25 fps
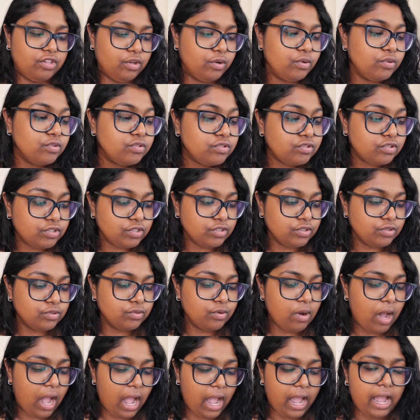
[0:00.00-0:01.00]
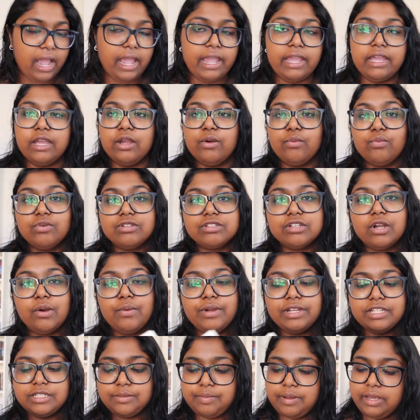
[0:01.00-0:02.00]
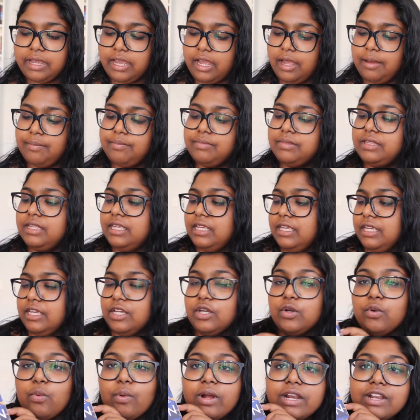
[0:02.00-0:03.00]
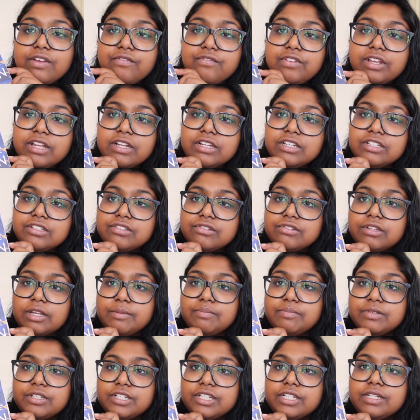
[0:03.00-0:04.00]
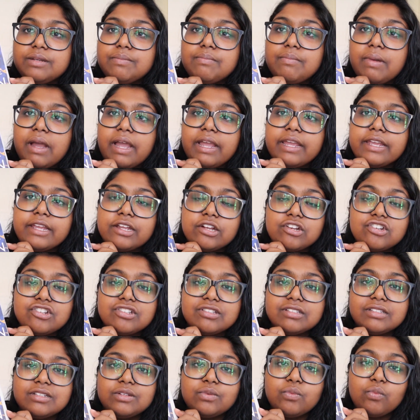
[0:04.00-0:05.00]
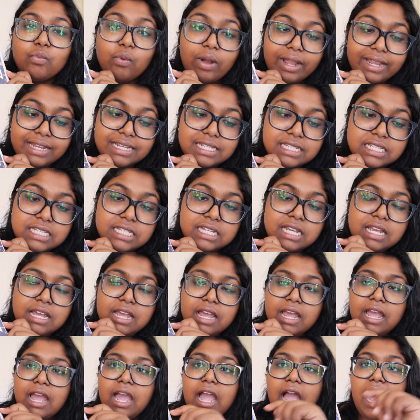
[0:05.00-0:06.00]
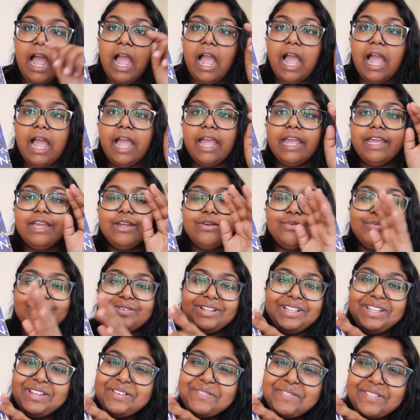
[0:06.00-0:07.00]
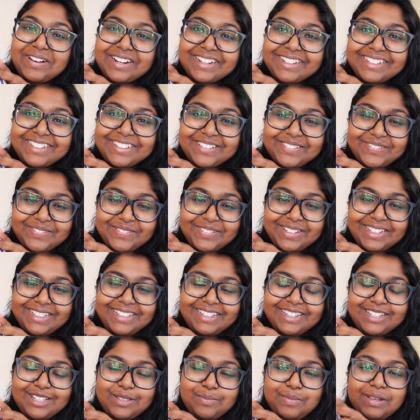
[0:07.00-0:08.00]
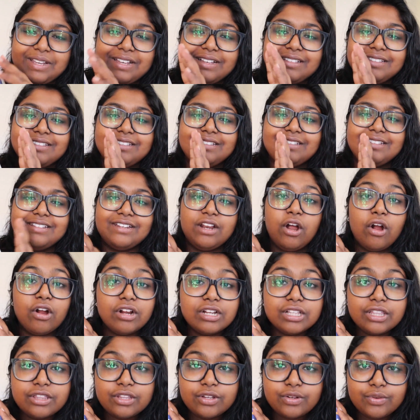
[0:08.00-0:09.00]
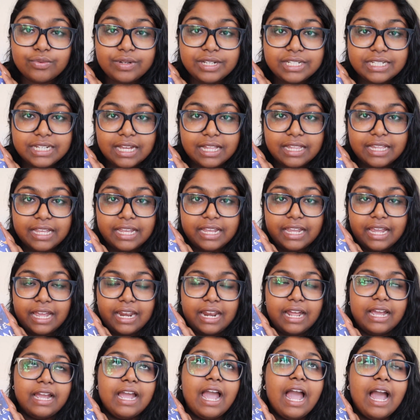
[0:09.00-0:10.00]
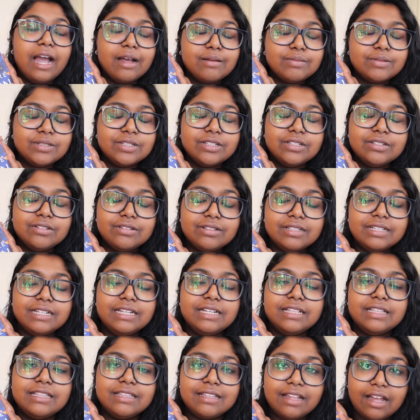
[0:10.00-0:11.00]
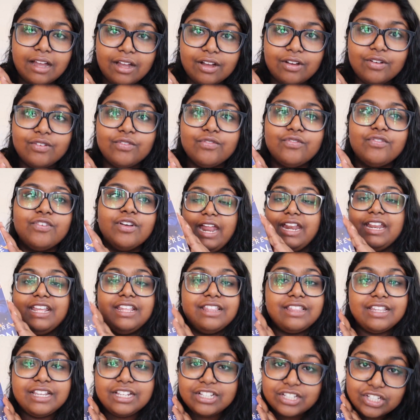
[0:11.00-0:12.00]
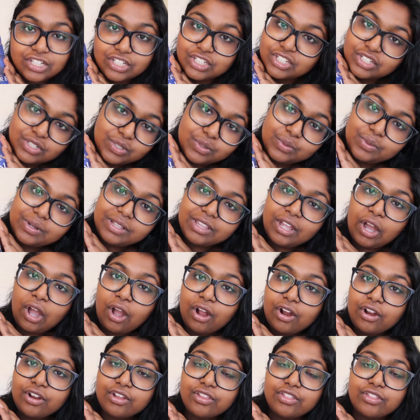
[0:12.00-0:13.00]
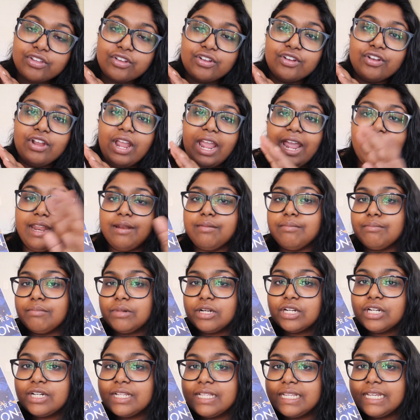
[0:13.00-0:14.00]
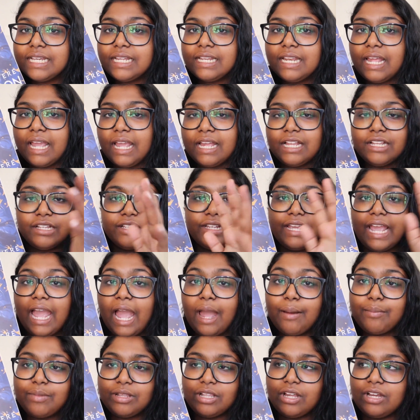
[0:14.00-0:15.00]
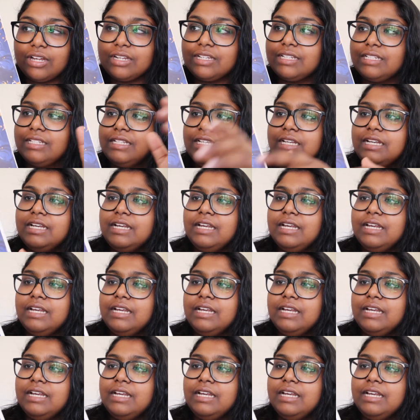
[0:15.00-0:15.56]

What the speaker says: those 2, I was going to pick up the Guinevere Deception by Kiersten White. I really wanted to read this because it's an Arthur retelling and I absolutely love anything to do with Arthur and Merlin and Camelot.